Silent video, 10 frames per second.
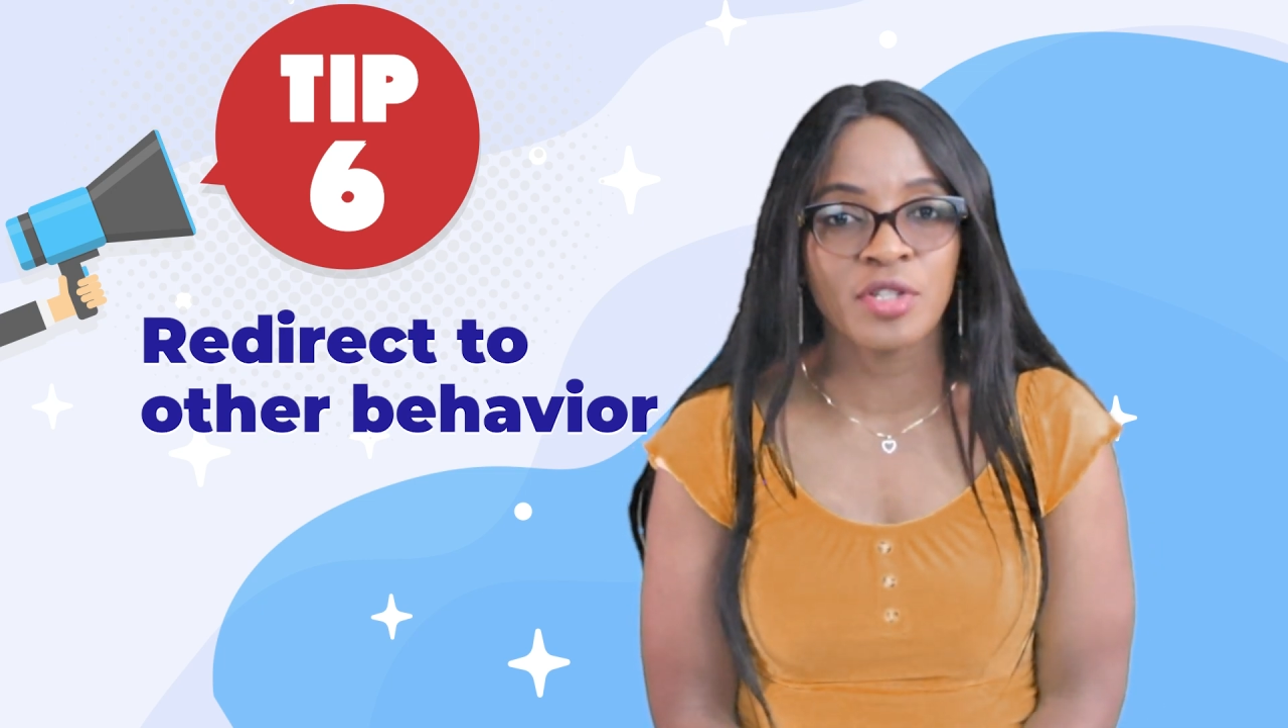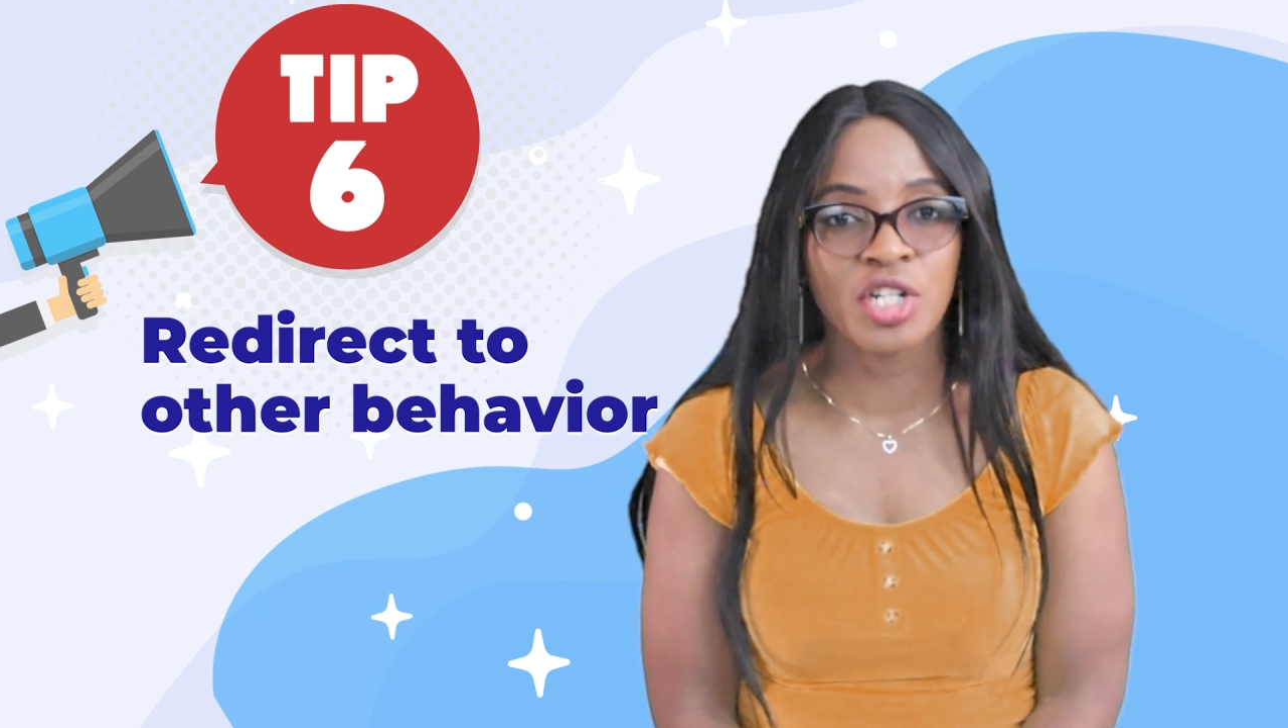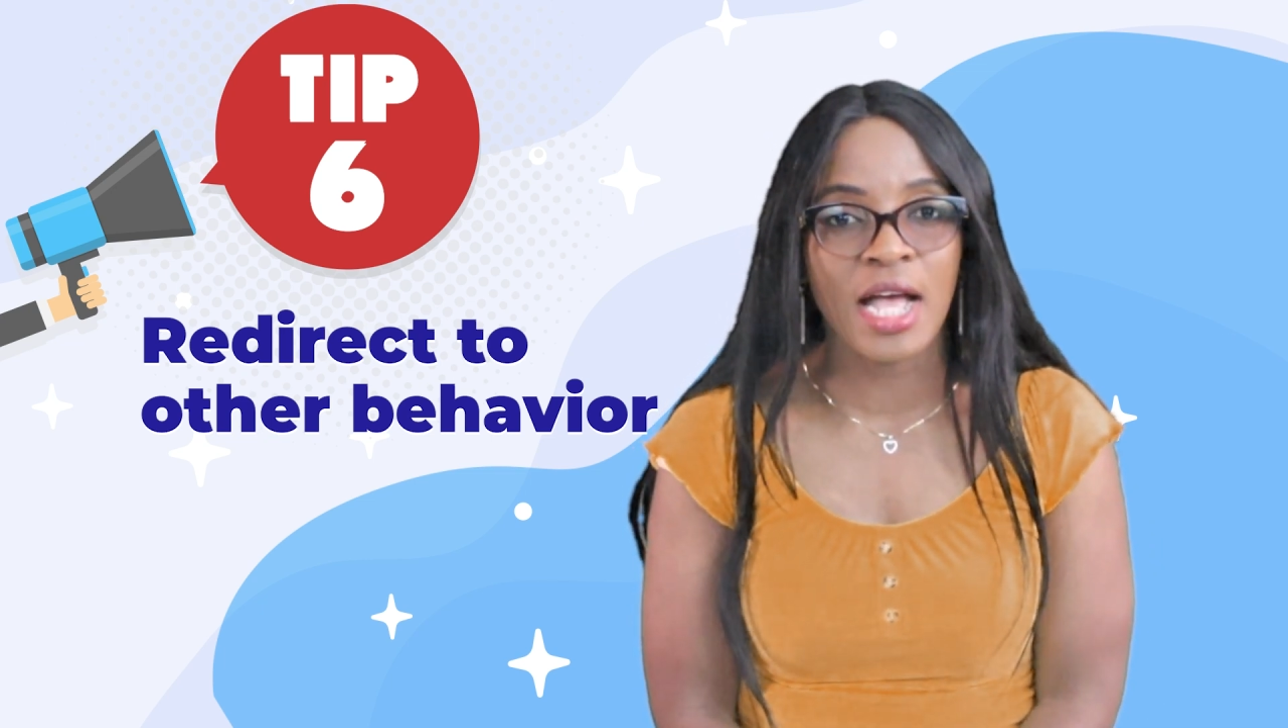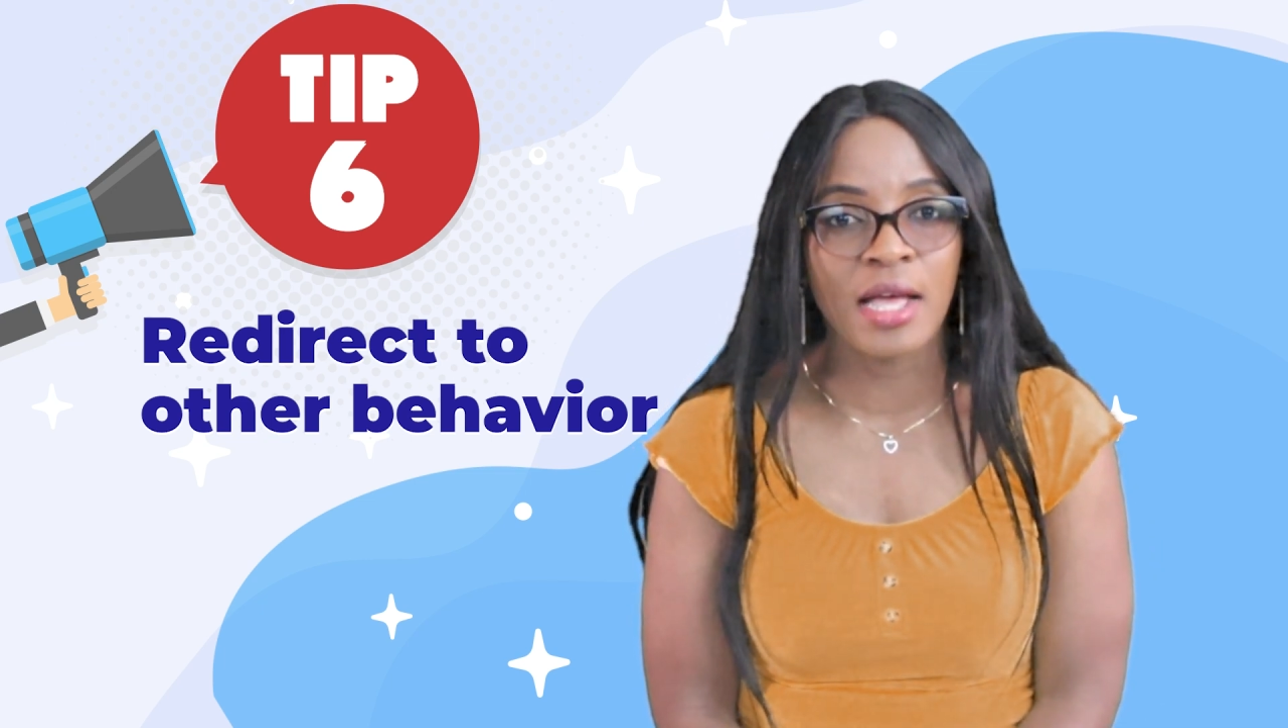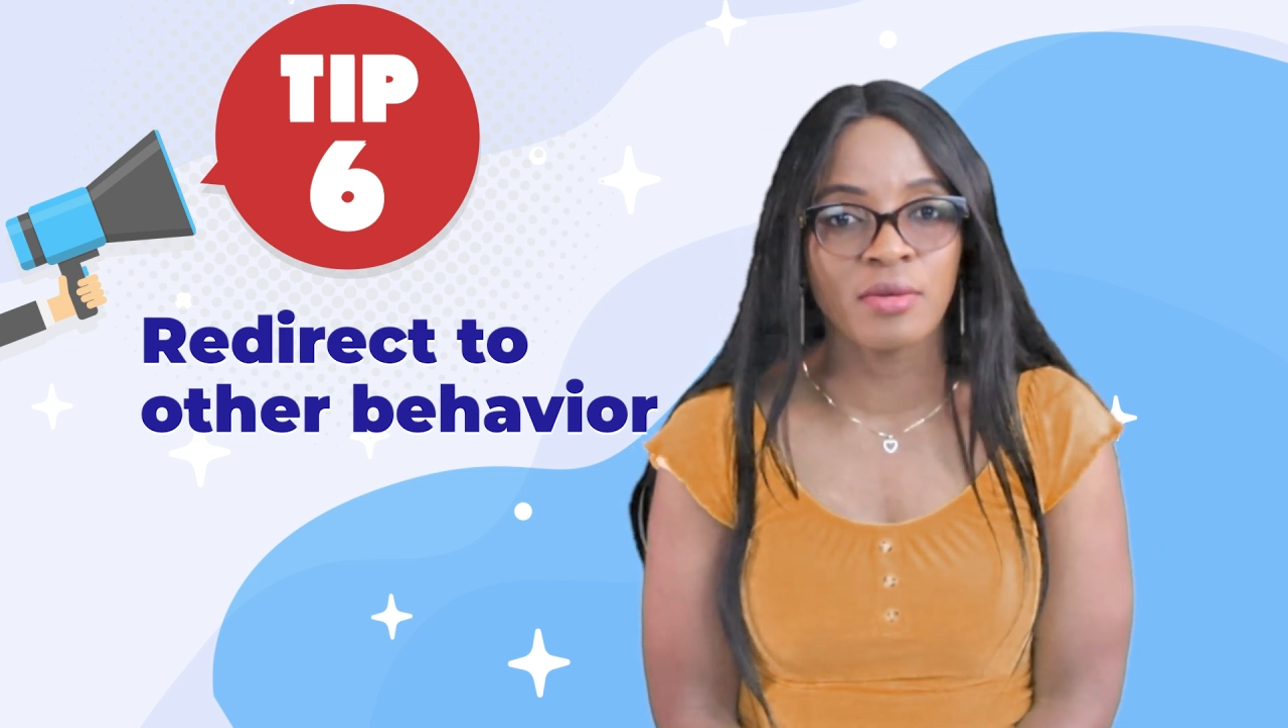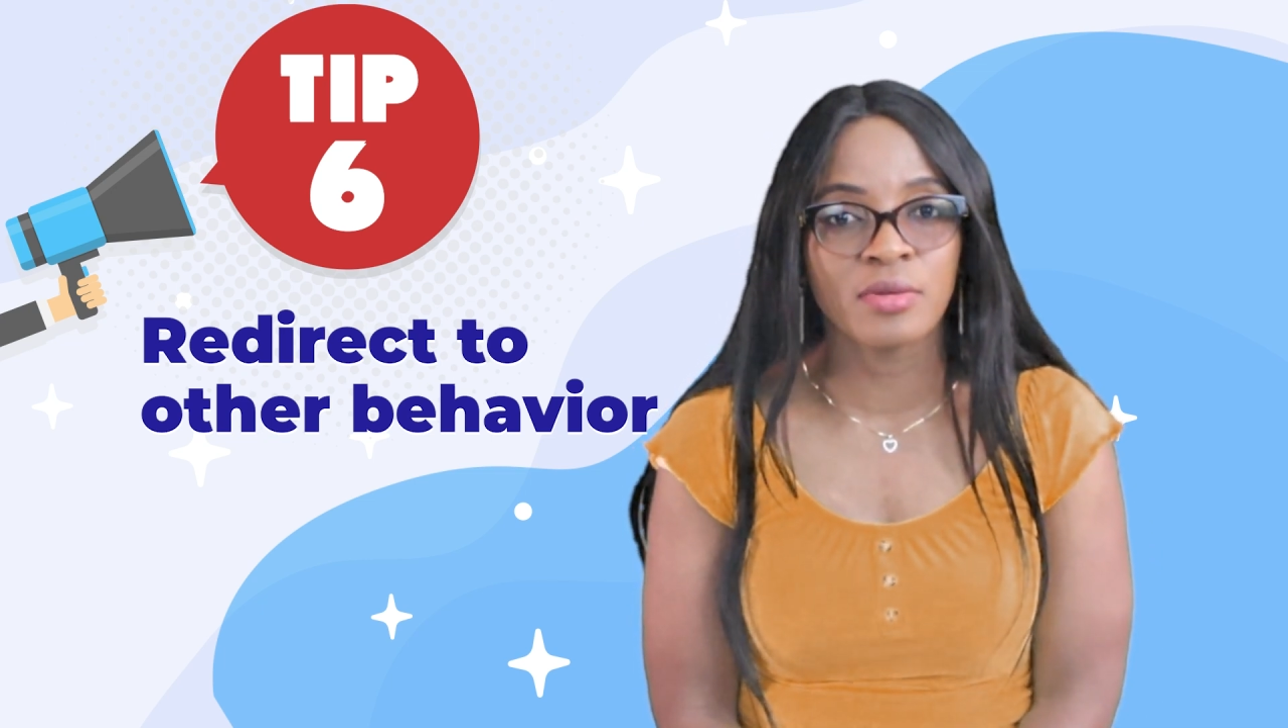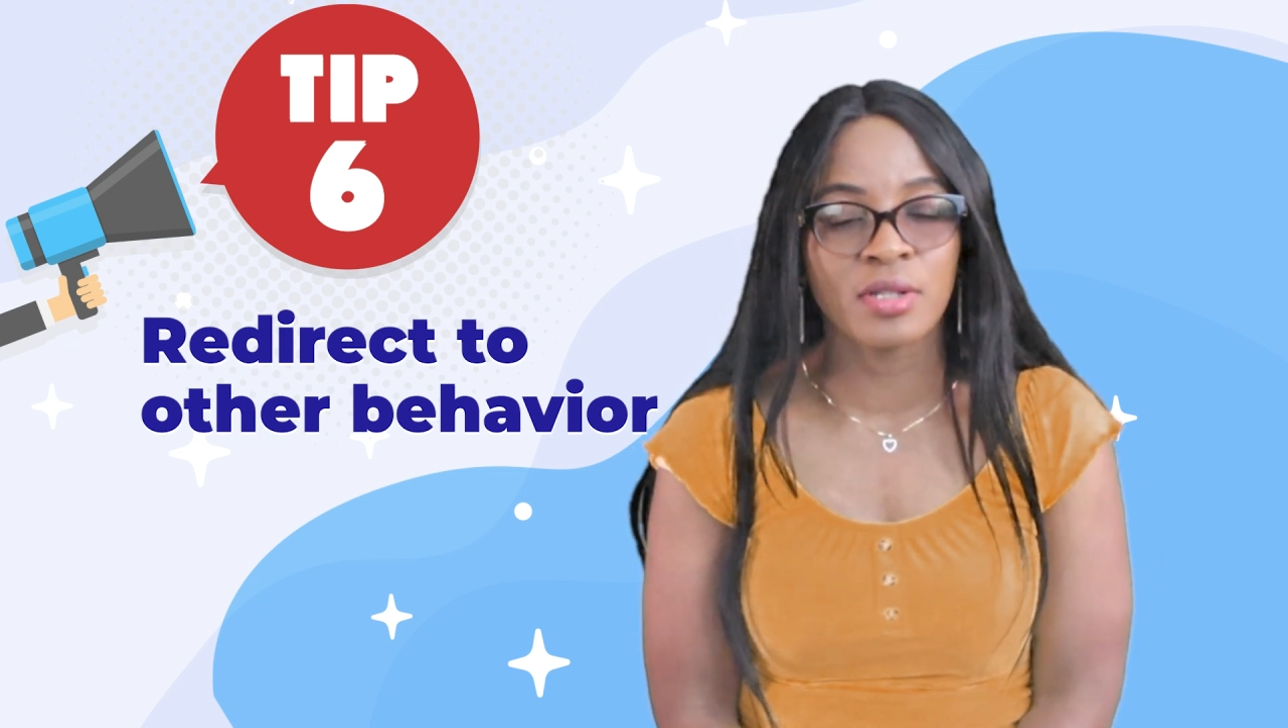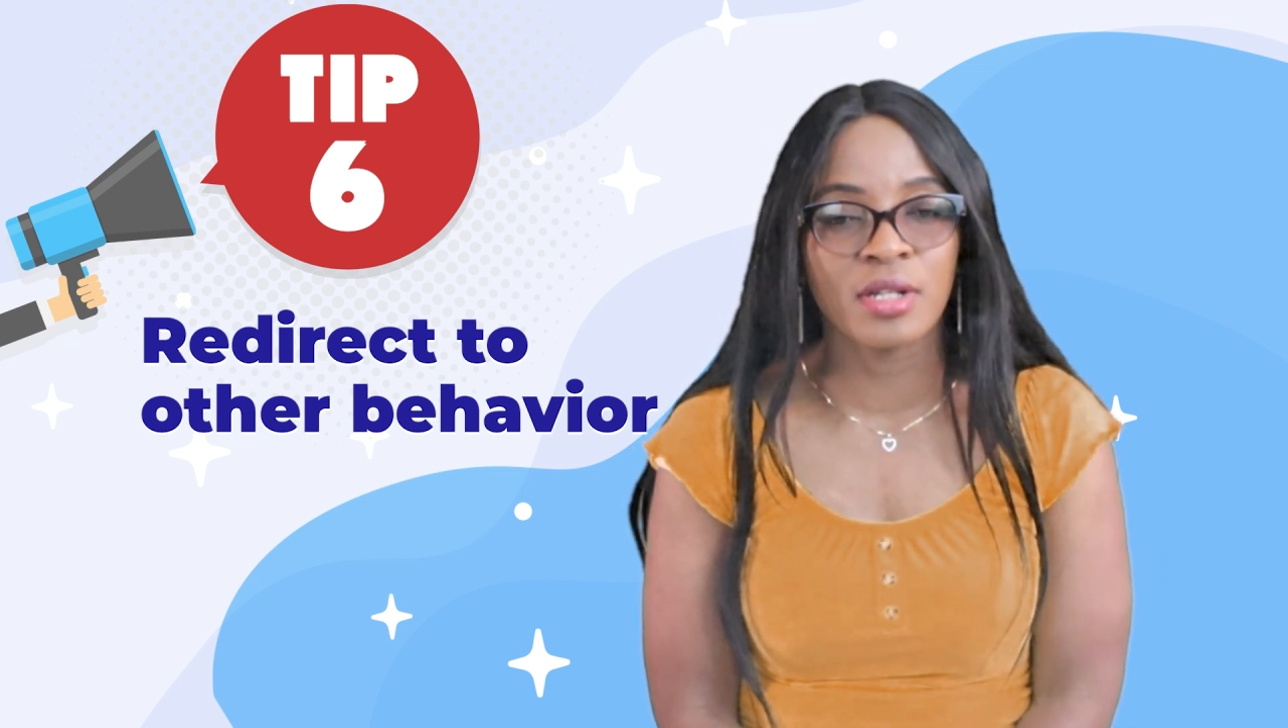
child